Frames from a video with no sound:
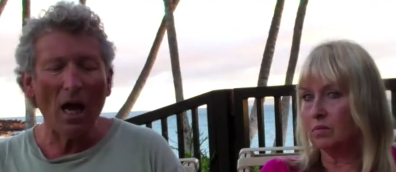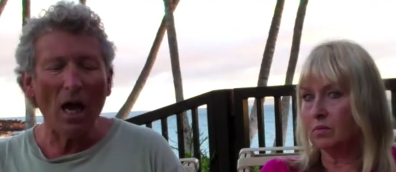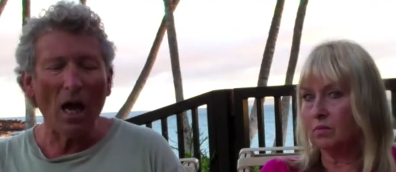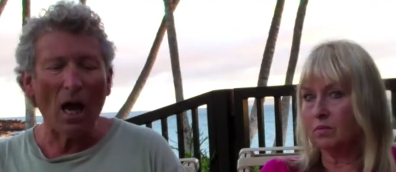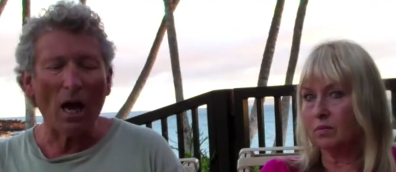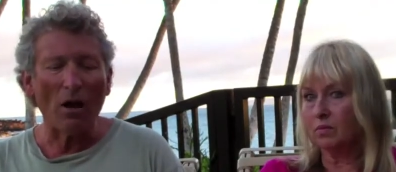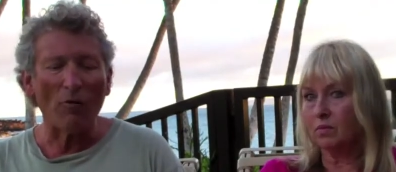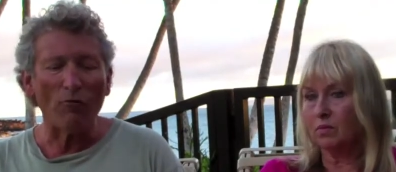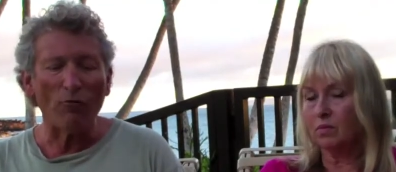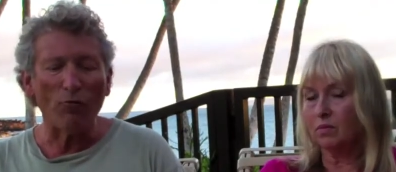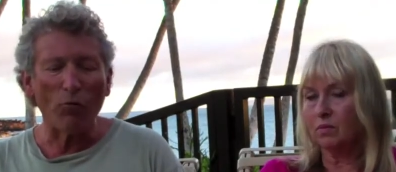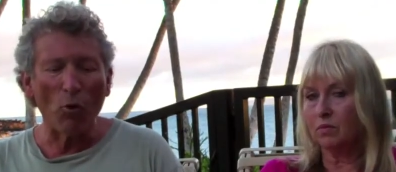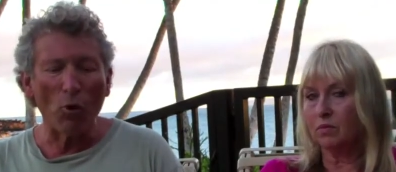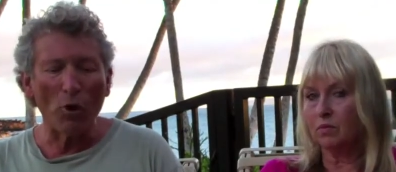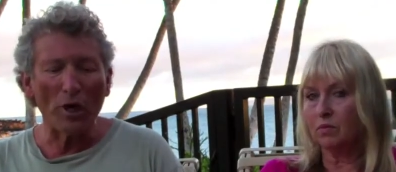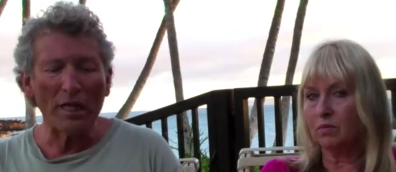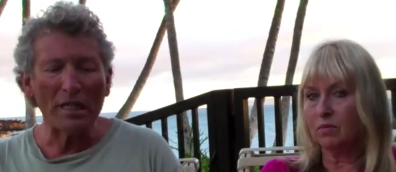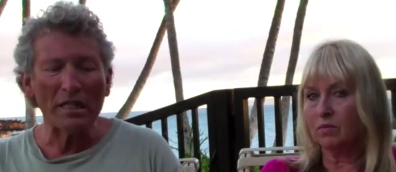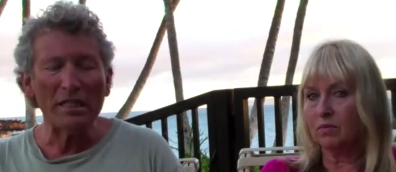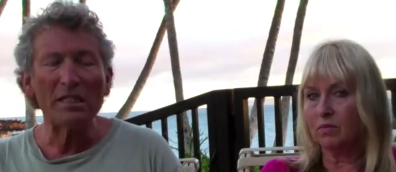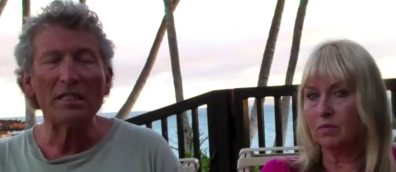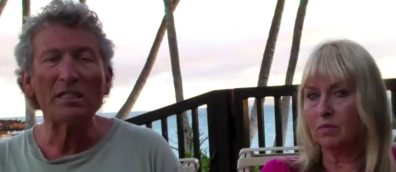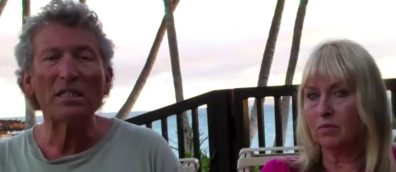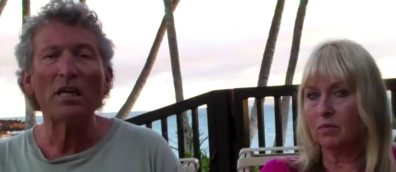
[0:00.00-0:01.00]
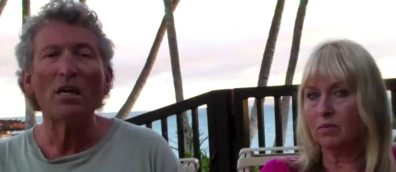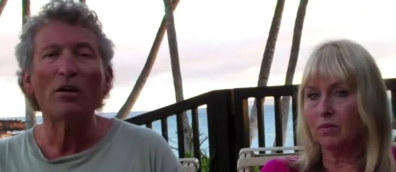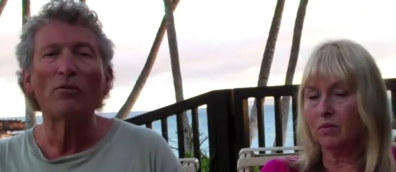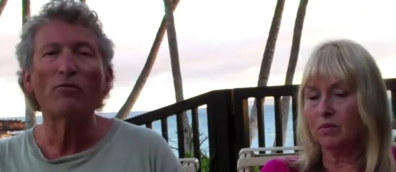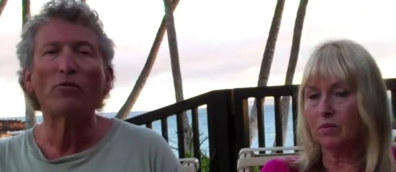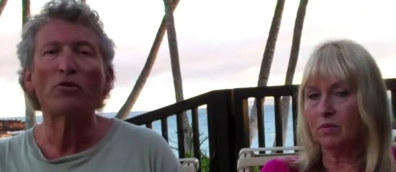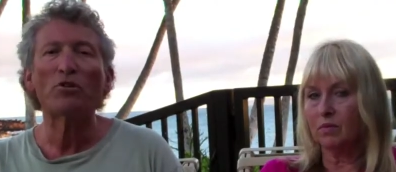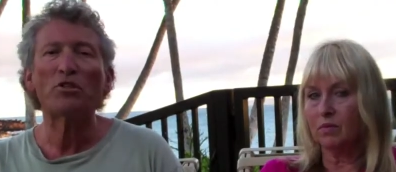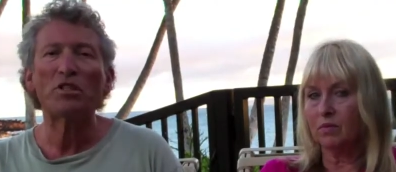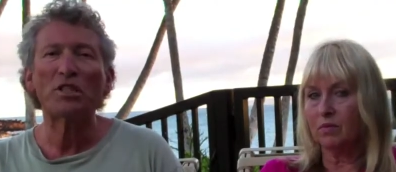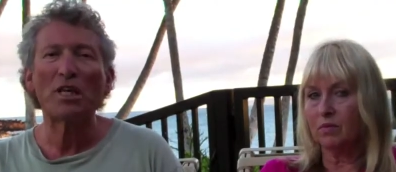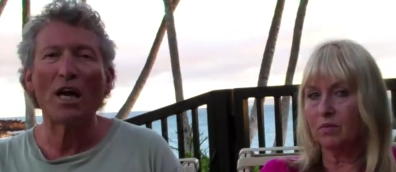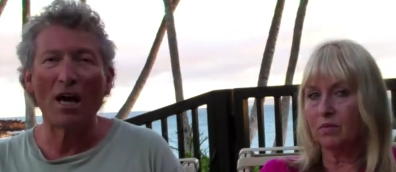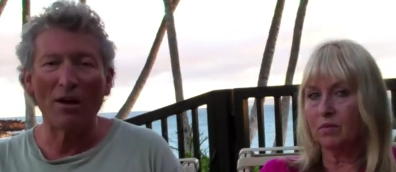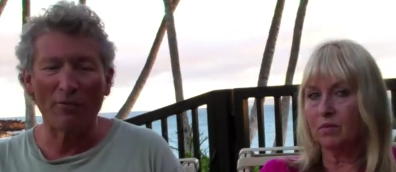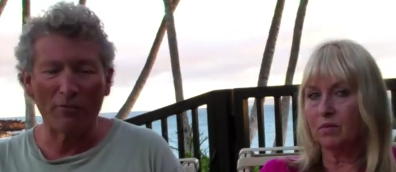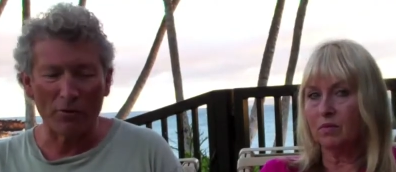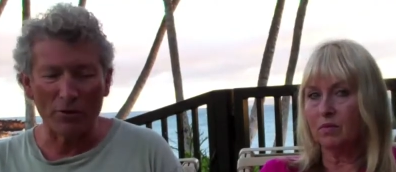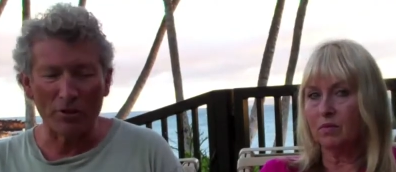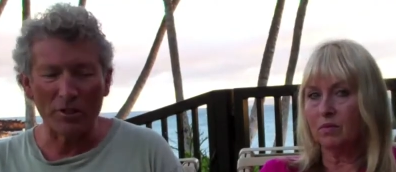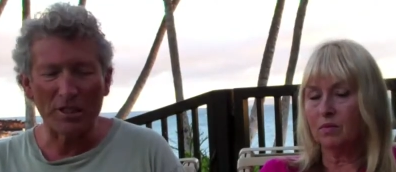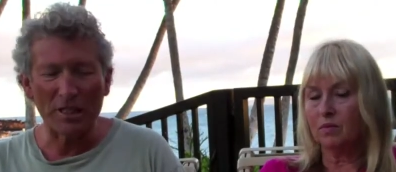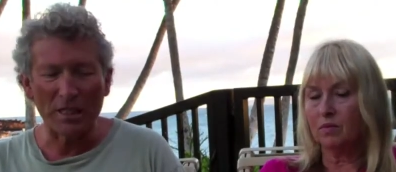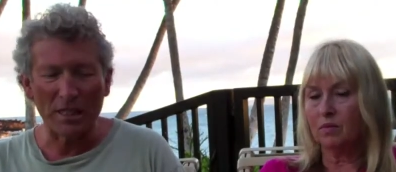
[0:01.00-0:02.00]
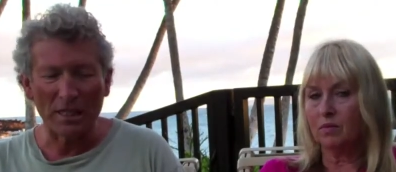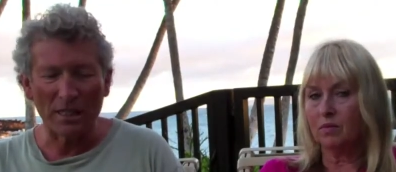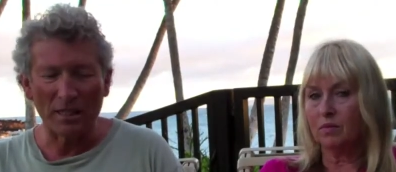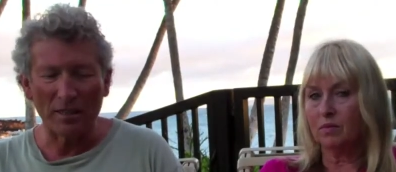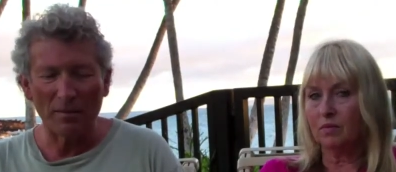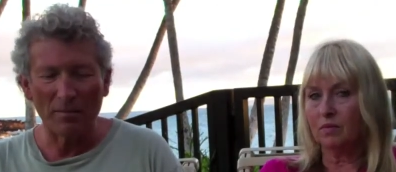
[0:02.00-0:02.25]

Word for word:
Speaker 1: A Voice for Sovereignty,